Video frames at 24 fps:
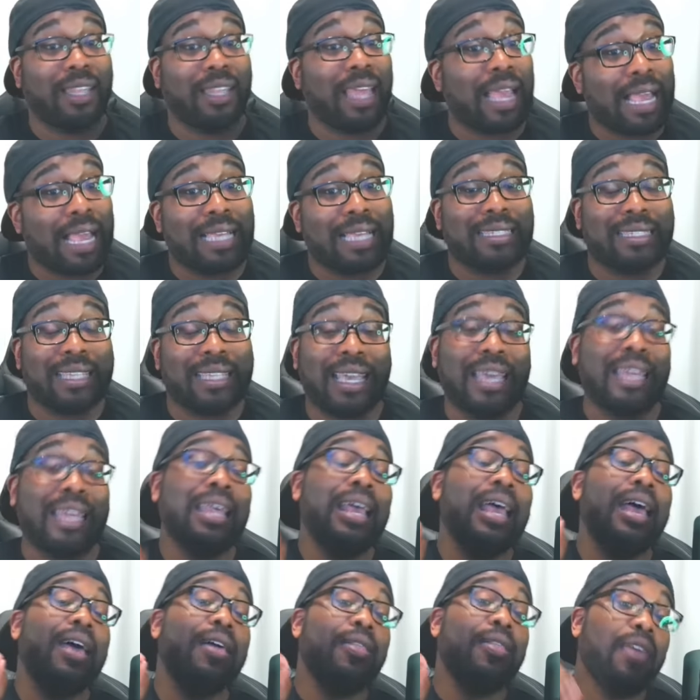Like I said,
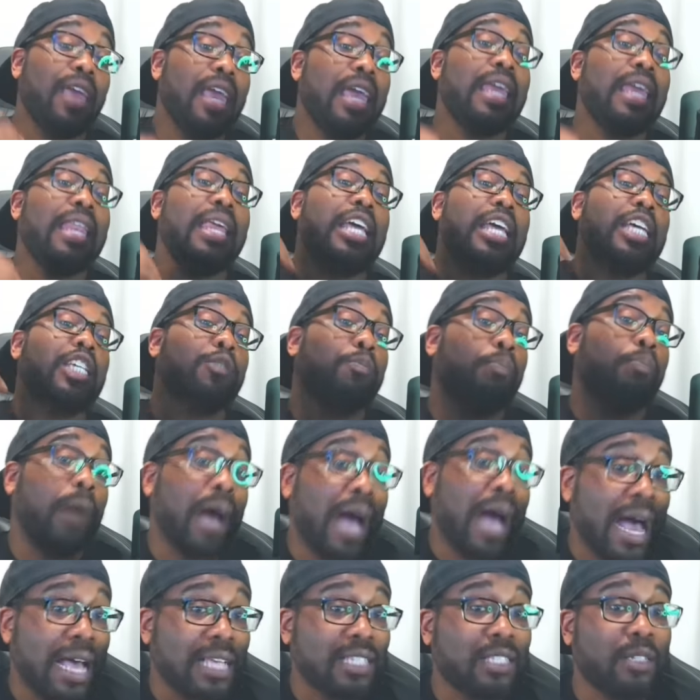it is
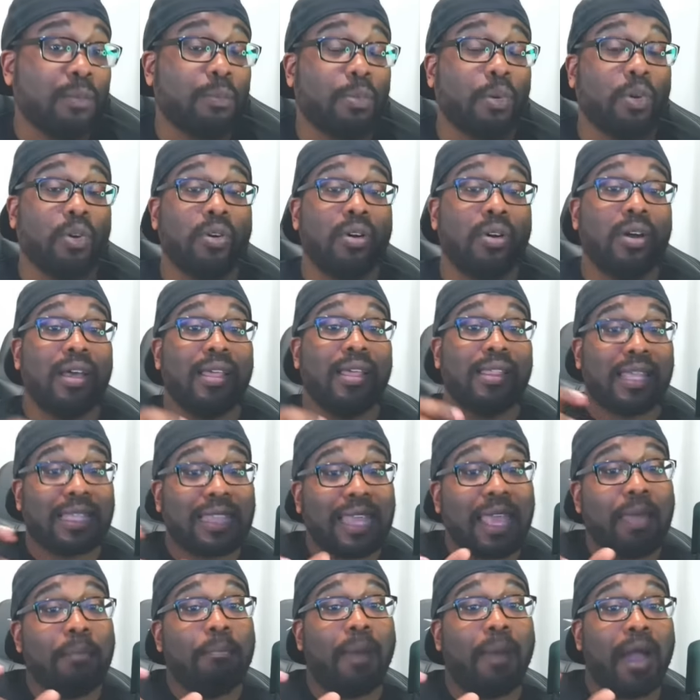possible that
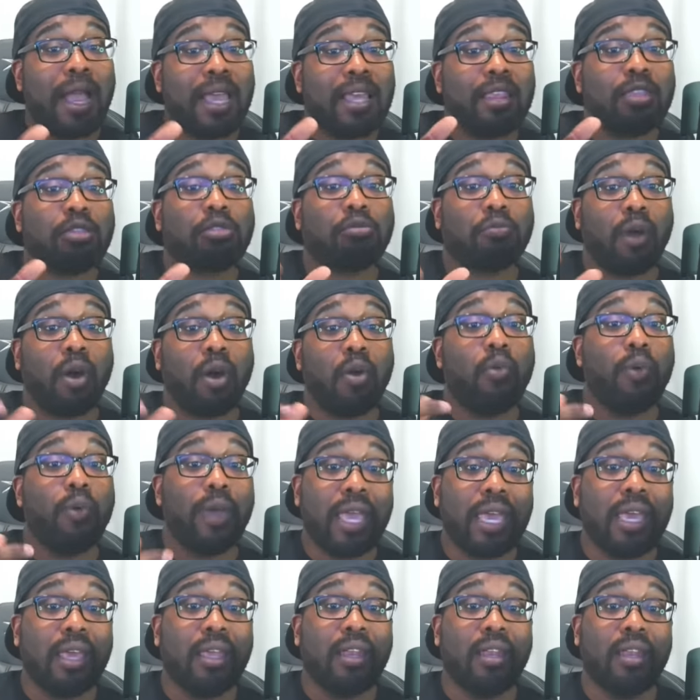they might throw
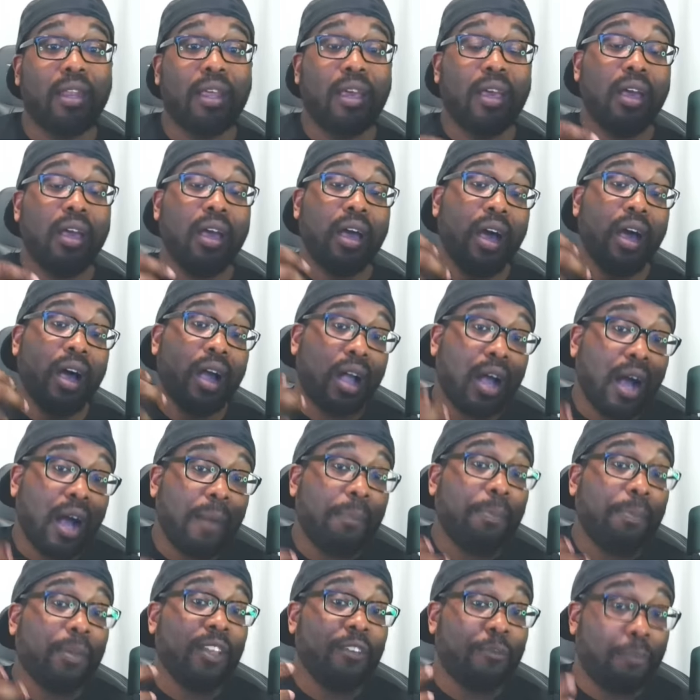in a
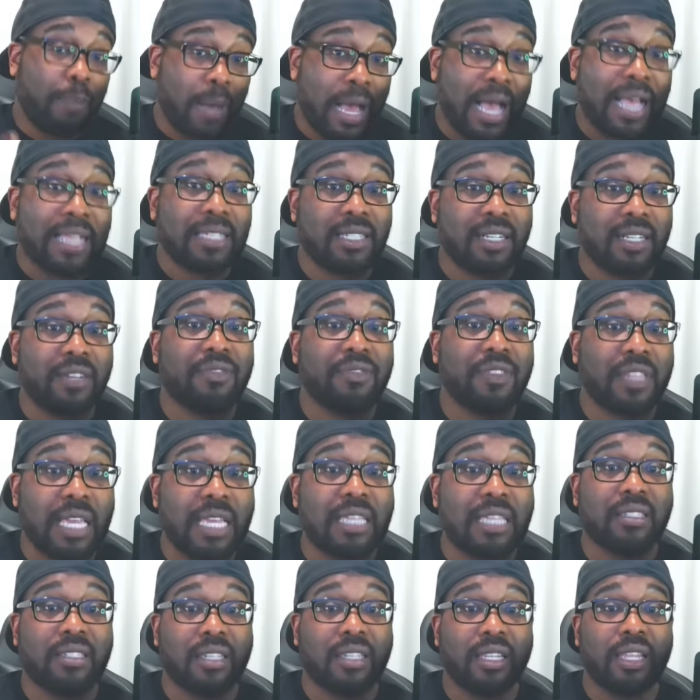couple of positive
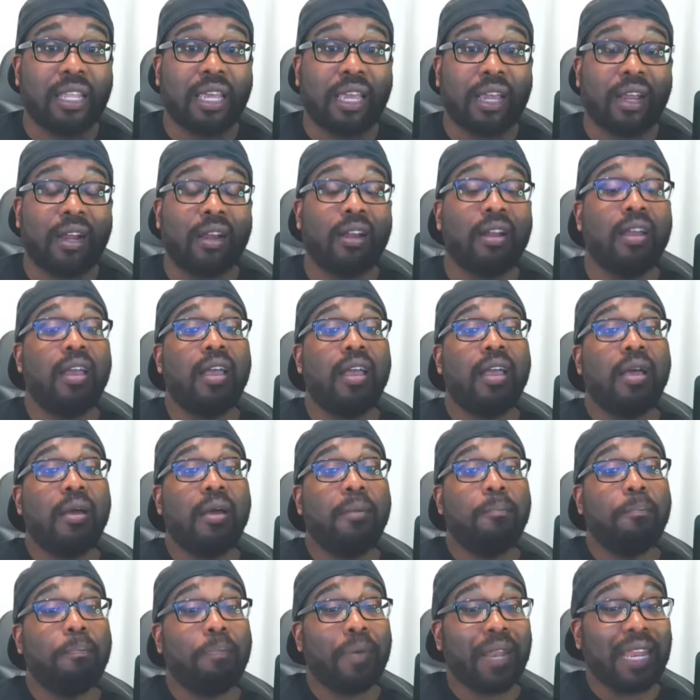things in there,
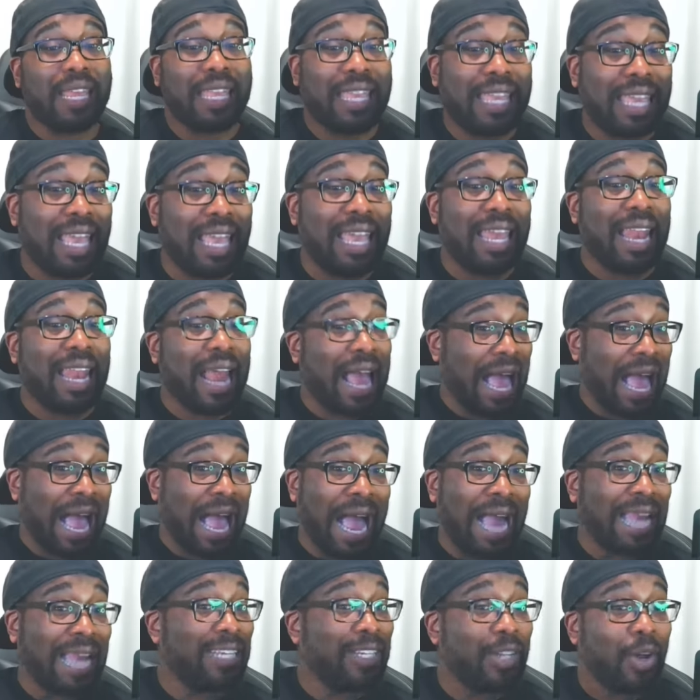but again,
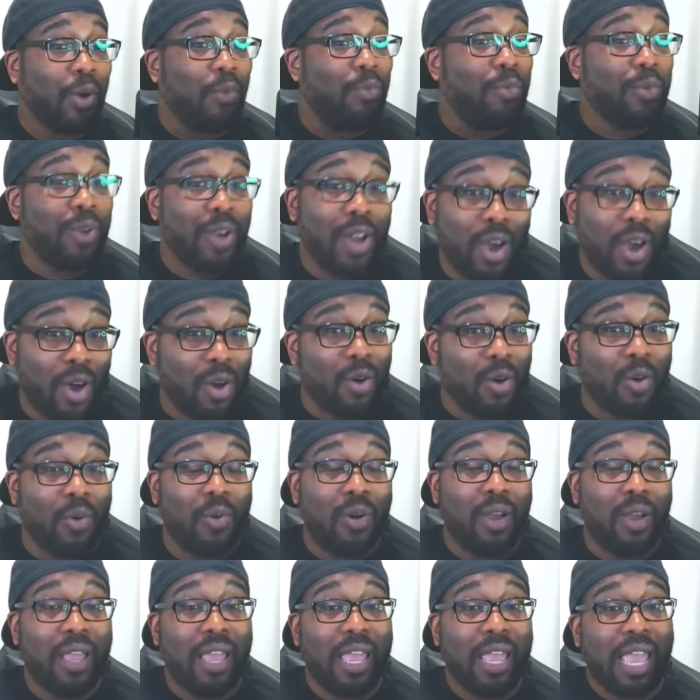I don't
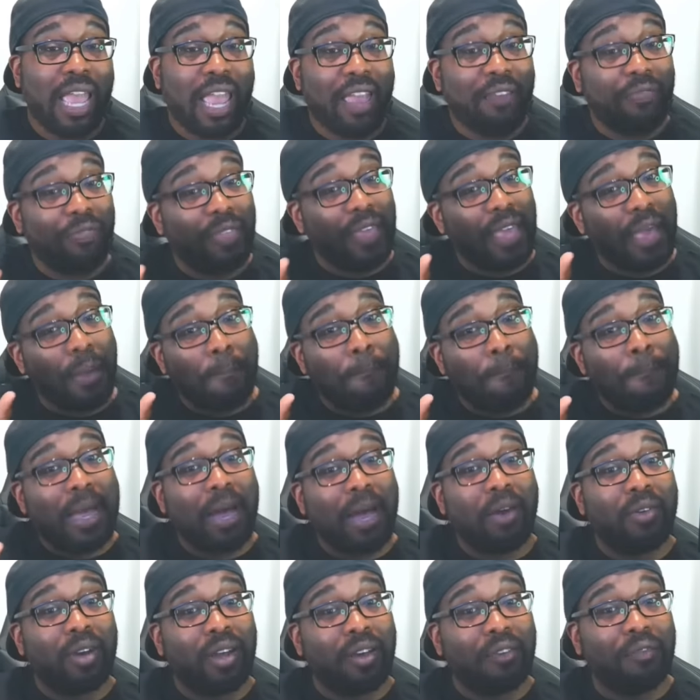know if the
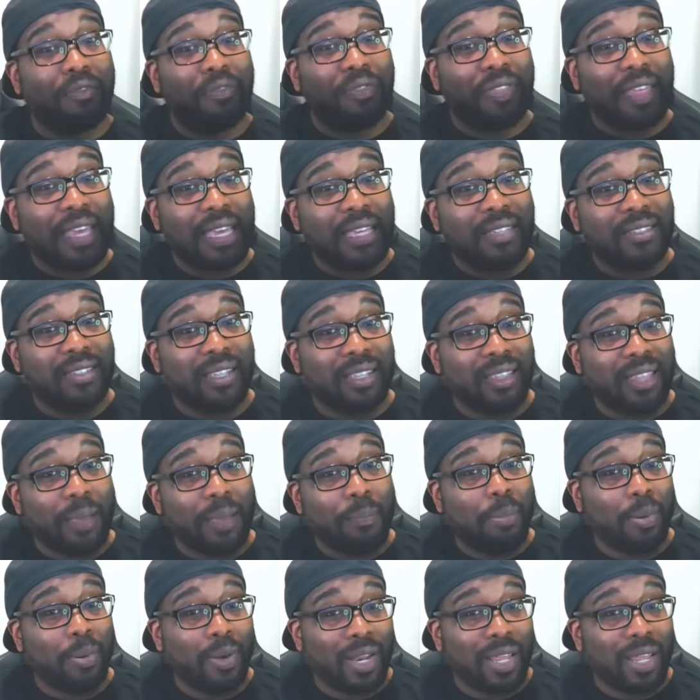amount of things that they
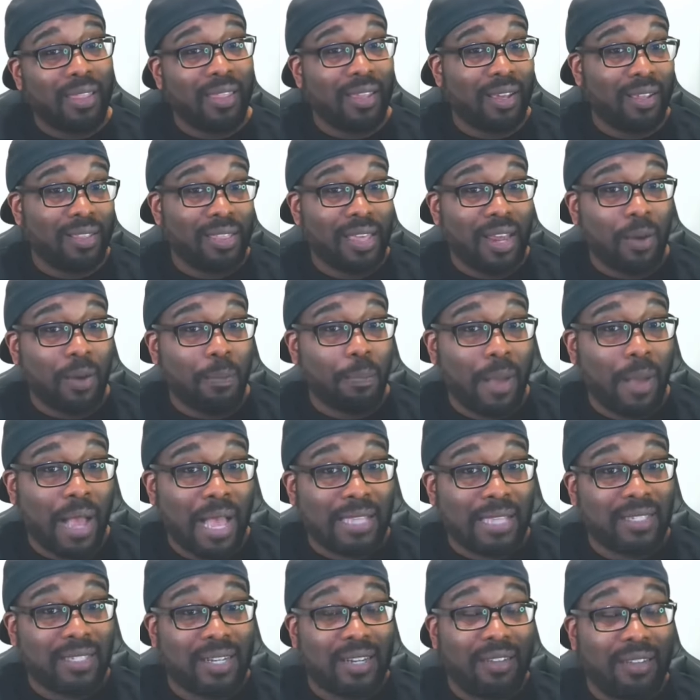put in there that are
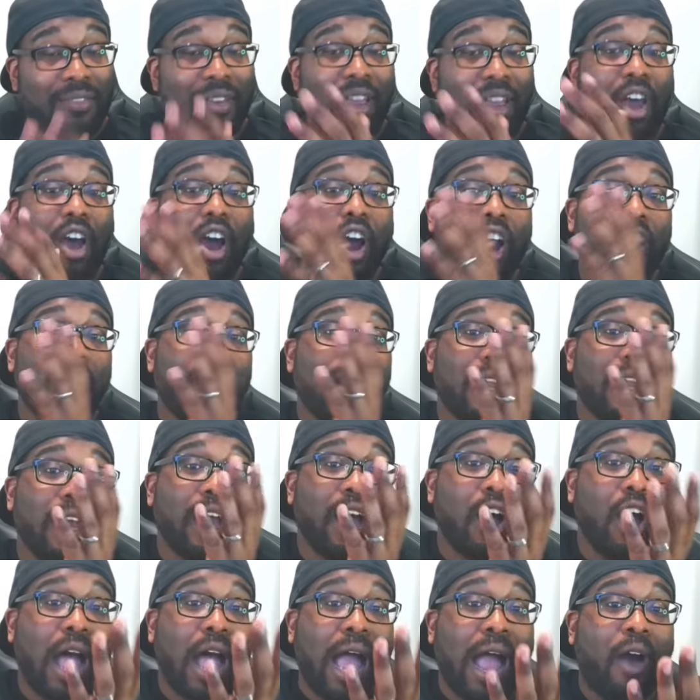positive are going to
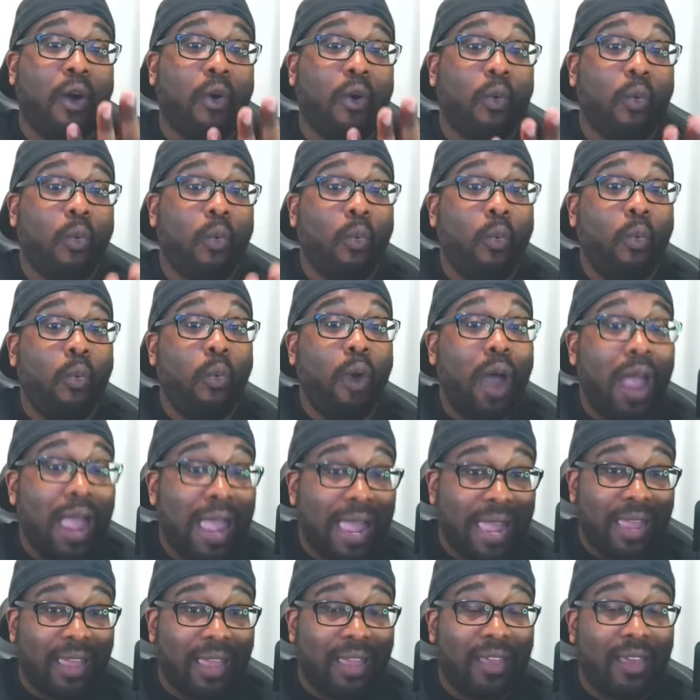
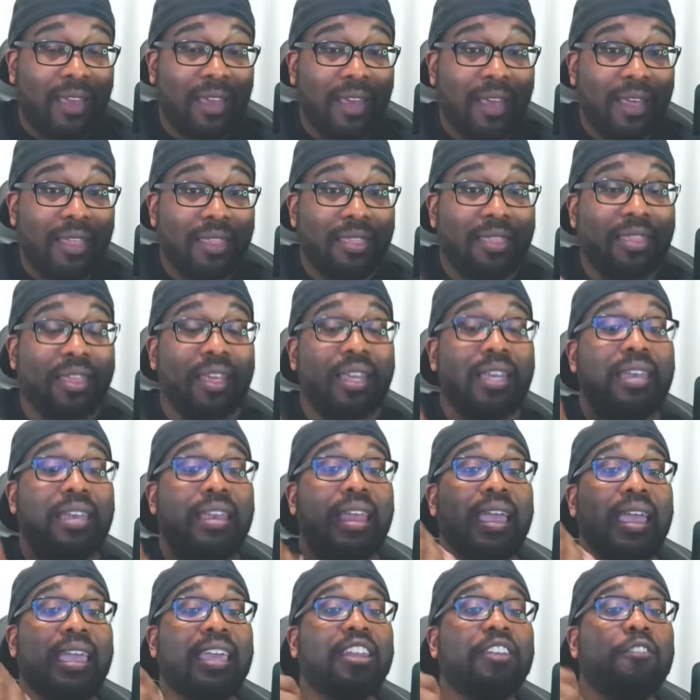outweigh the
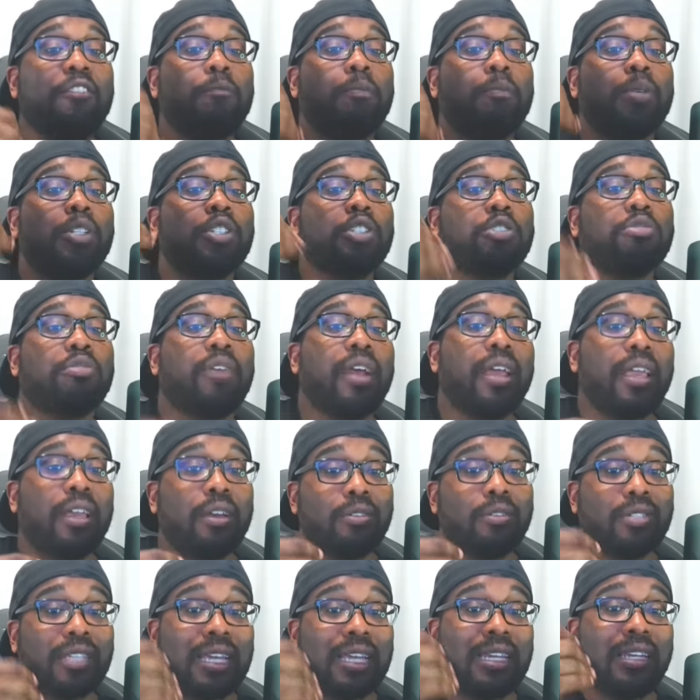negative
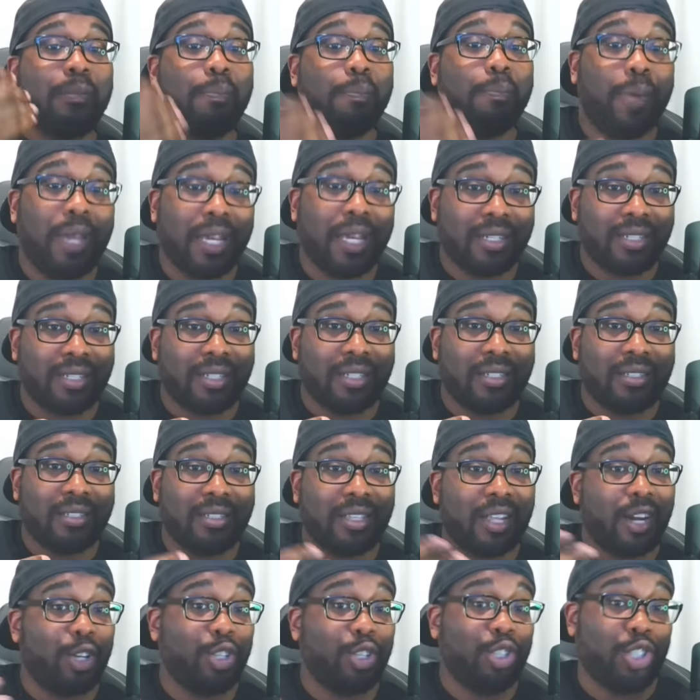portrayals and depictions
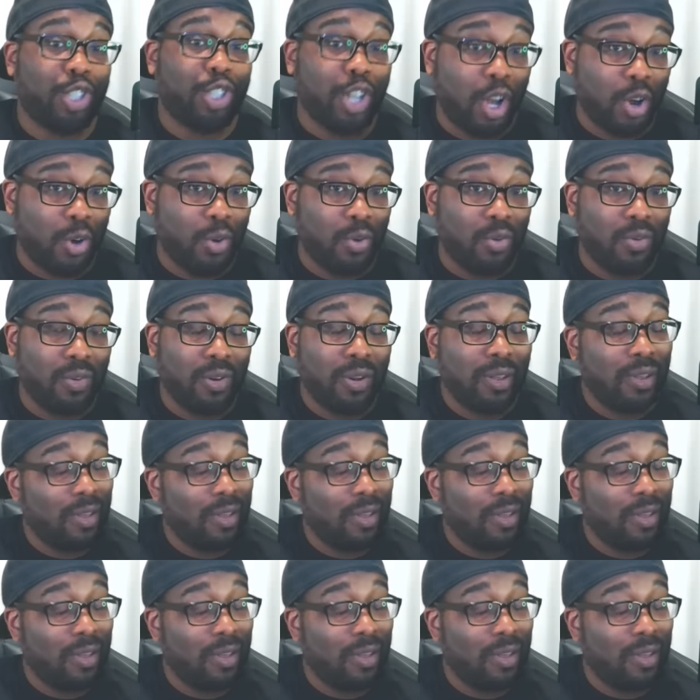that are shown.